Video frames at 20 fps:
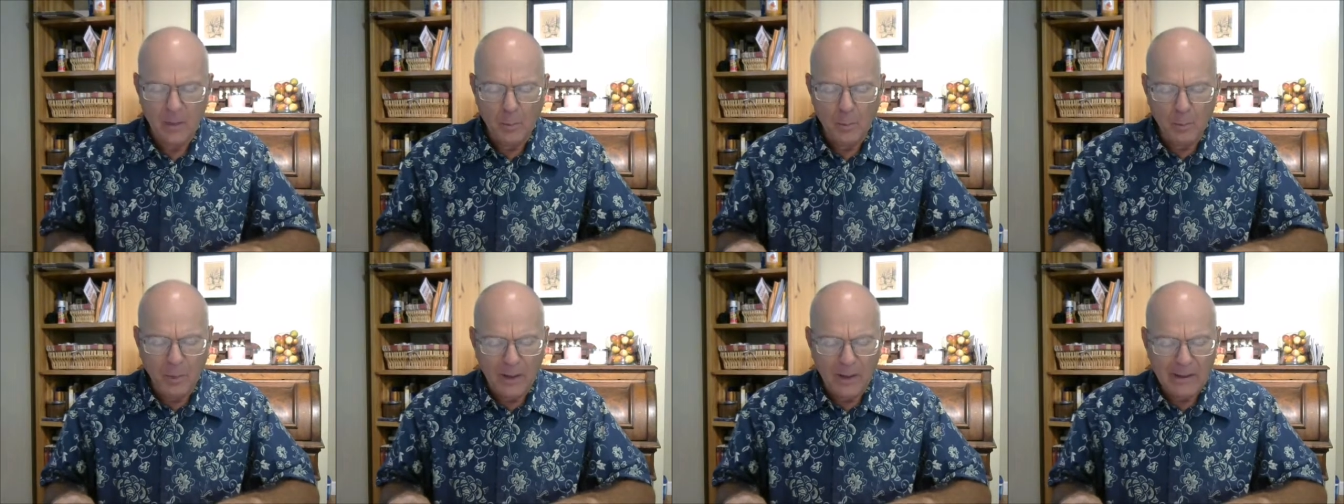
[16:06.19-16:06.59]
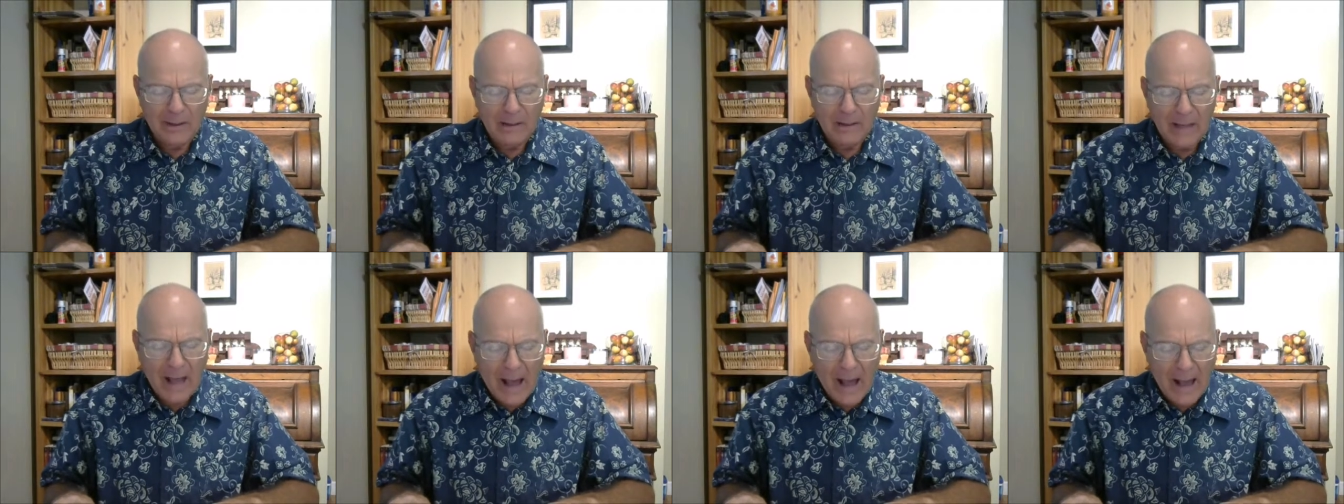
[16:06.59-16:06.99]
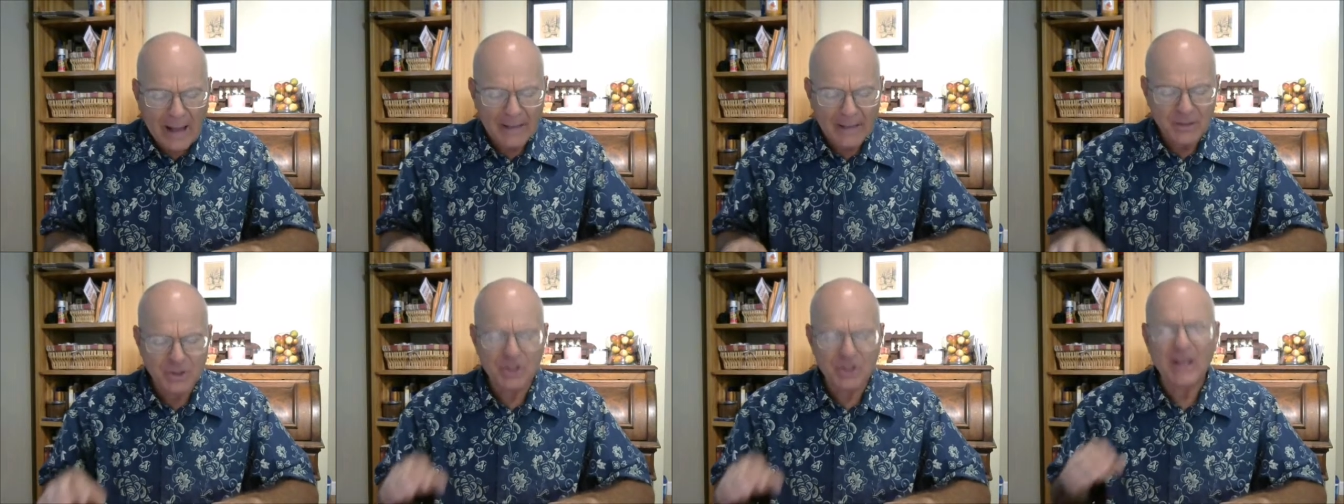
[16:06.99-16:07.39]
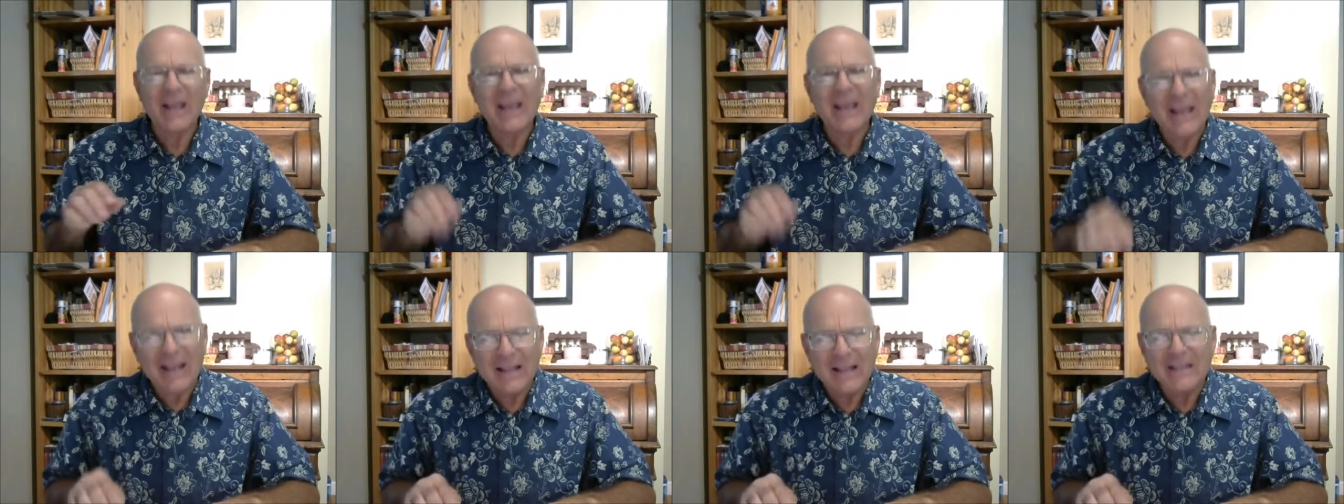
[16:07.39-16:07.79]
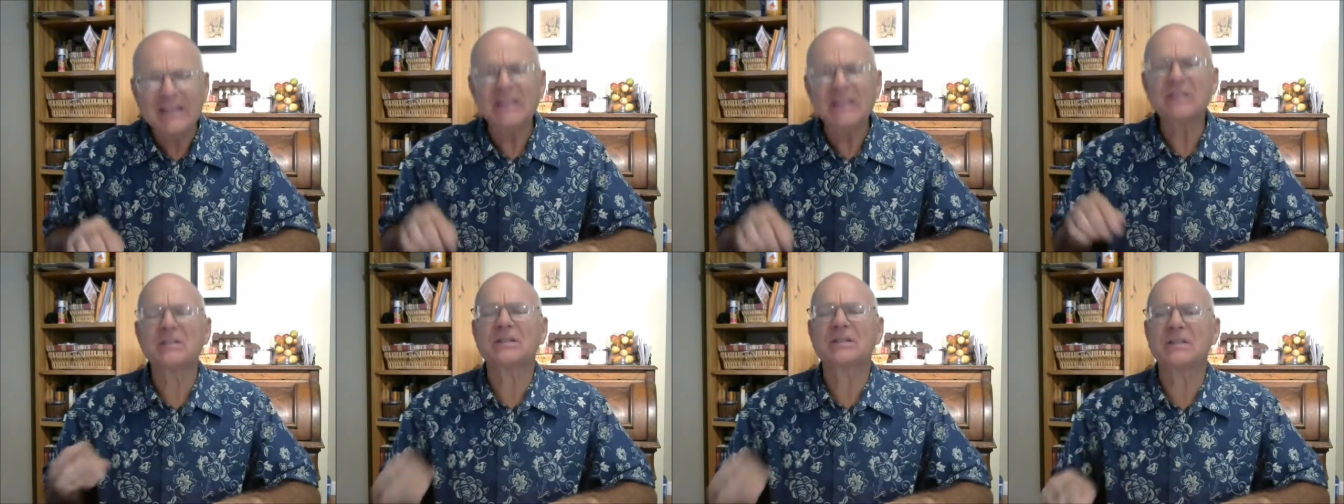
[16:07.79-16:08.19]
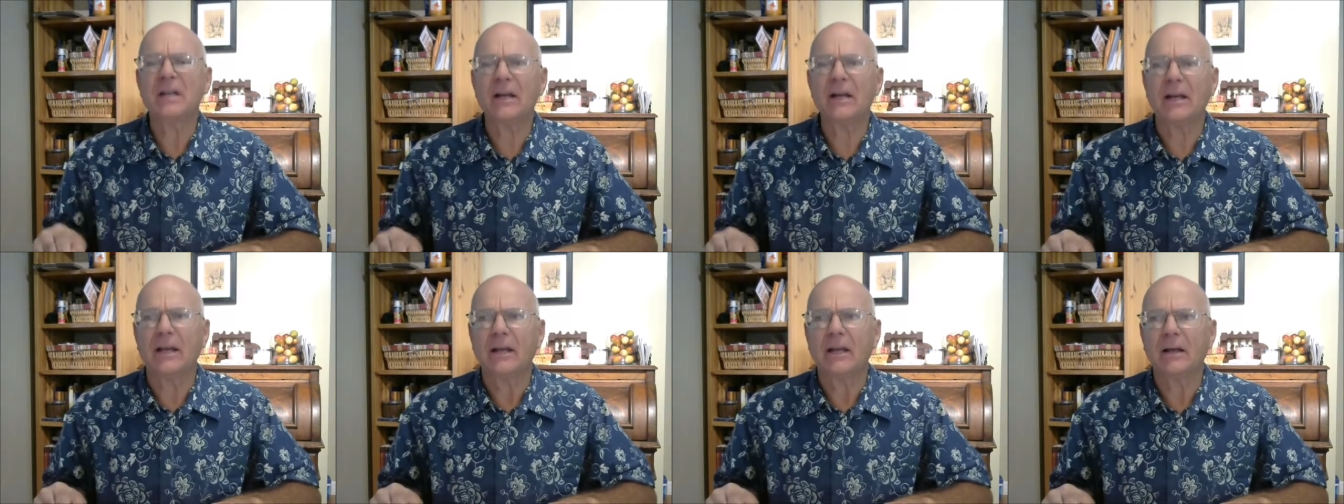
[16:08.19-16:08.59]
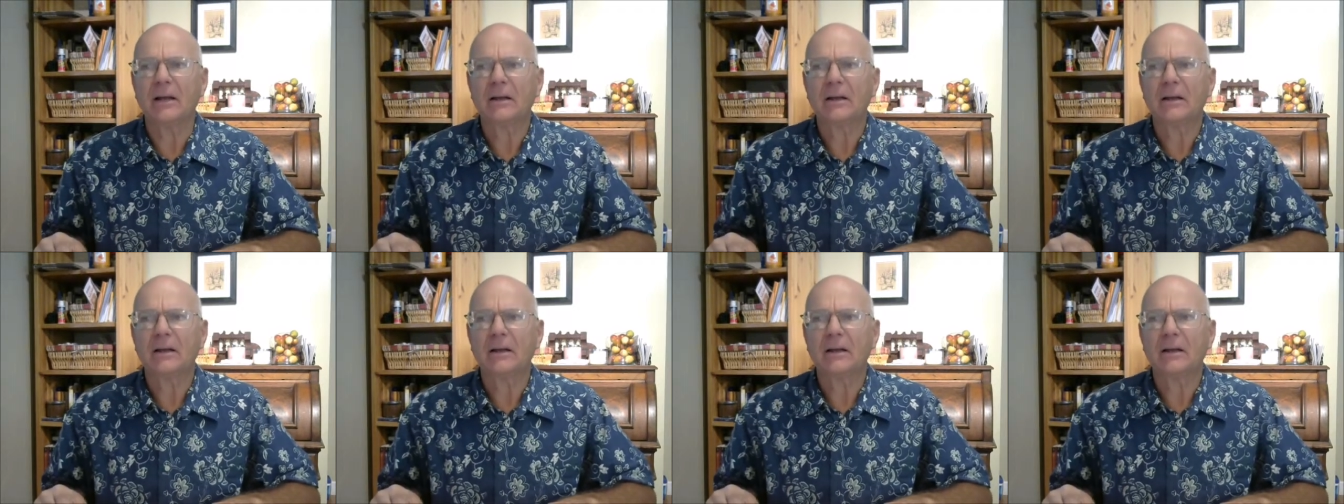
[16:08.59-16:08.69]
but lodge in the city.